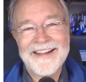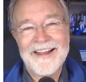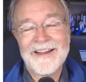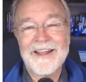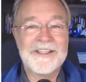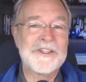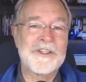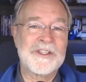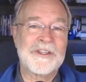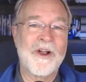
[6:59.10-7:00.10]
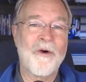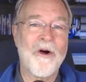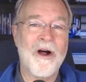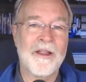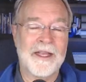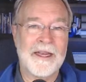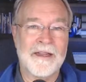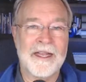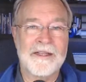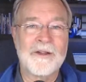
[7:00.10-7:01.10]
Unless you just go all in and let